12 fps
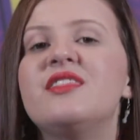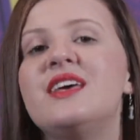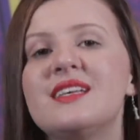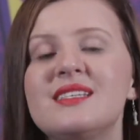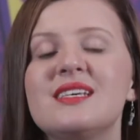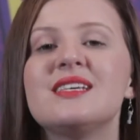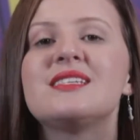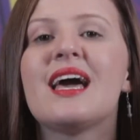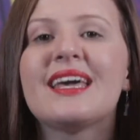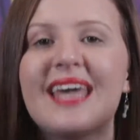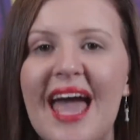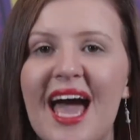This is
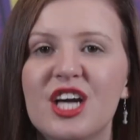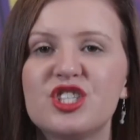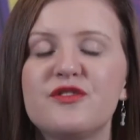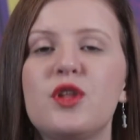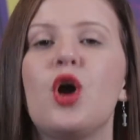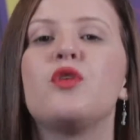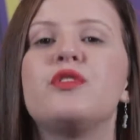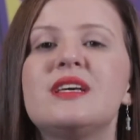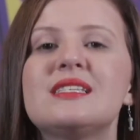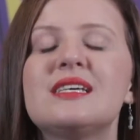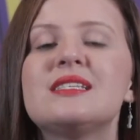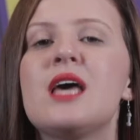cash flow.
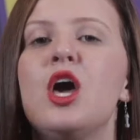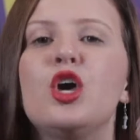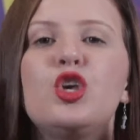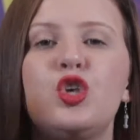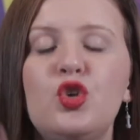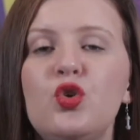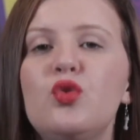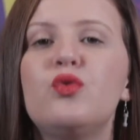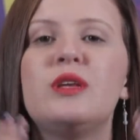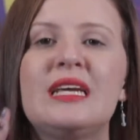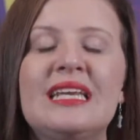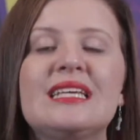This is
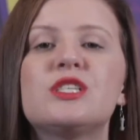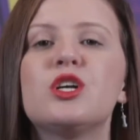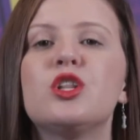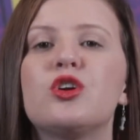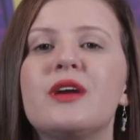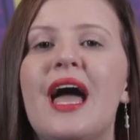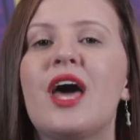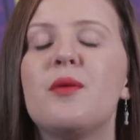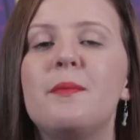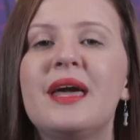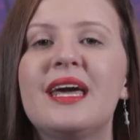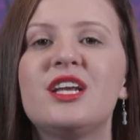you needing to learn how
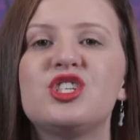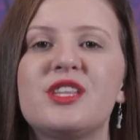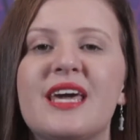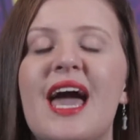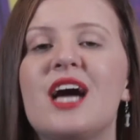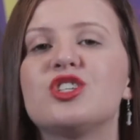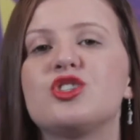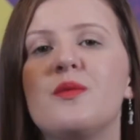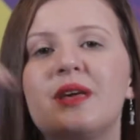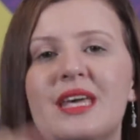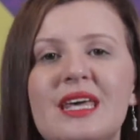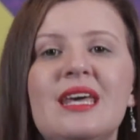to manage the cash
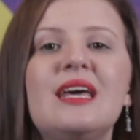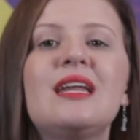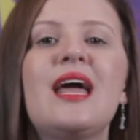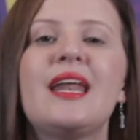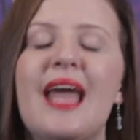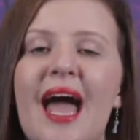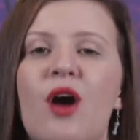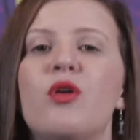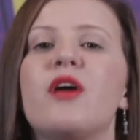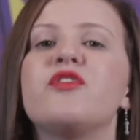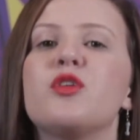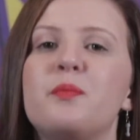going in and
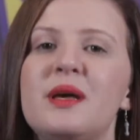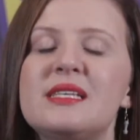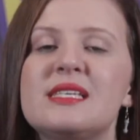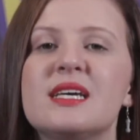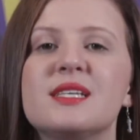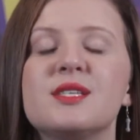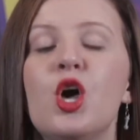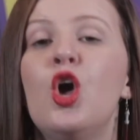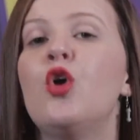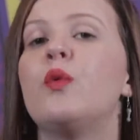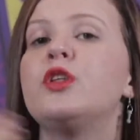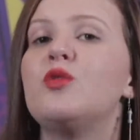out of your business.
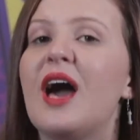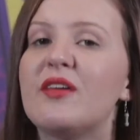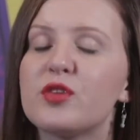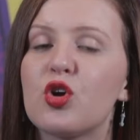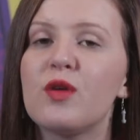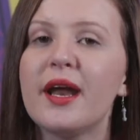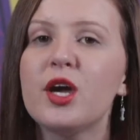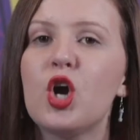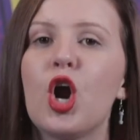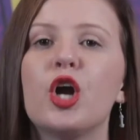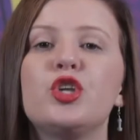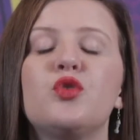When you have a credit
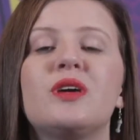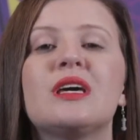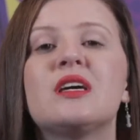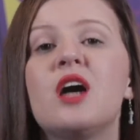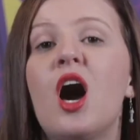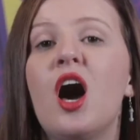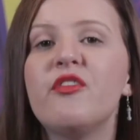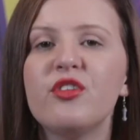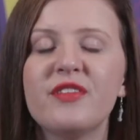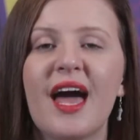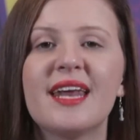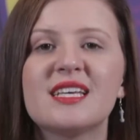card, you can cover
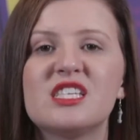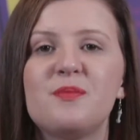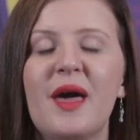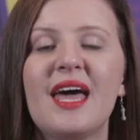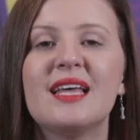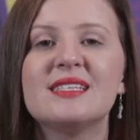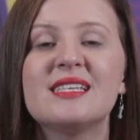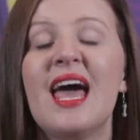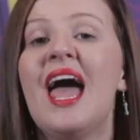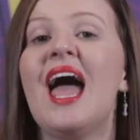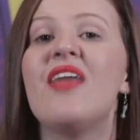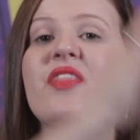that expense
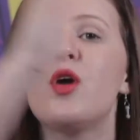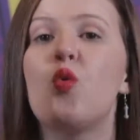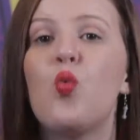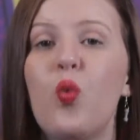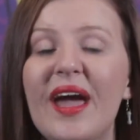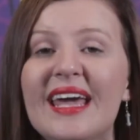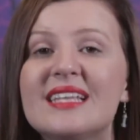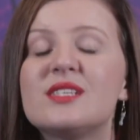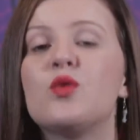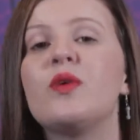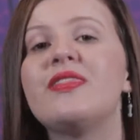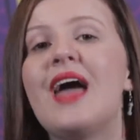and then wait,
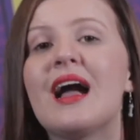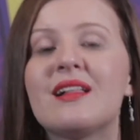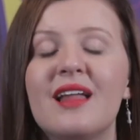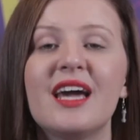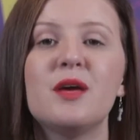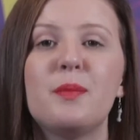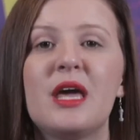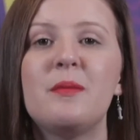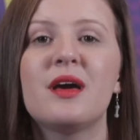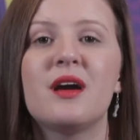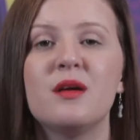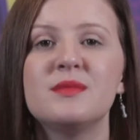and when that client
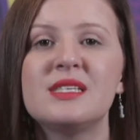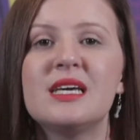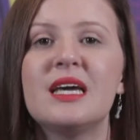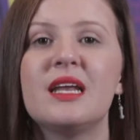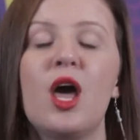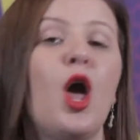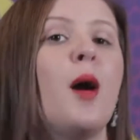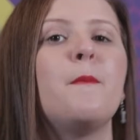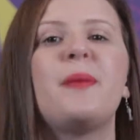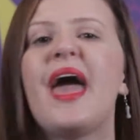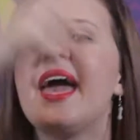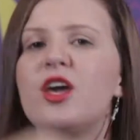payment comes in,
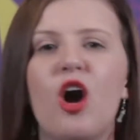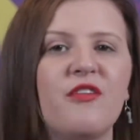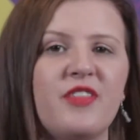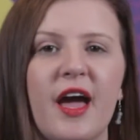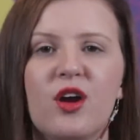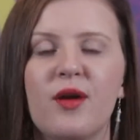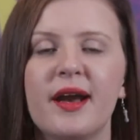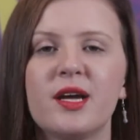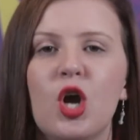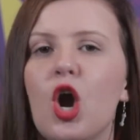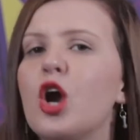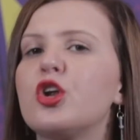pay off that
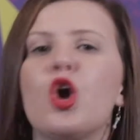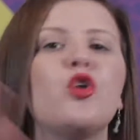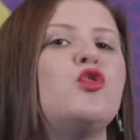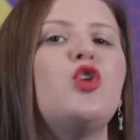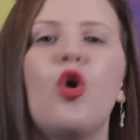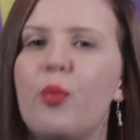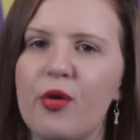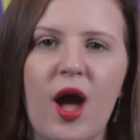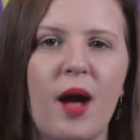credit card, no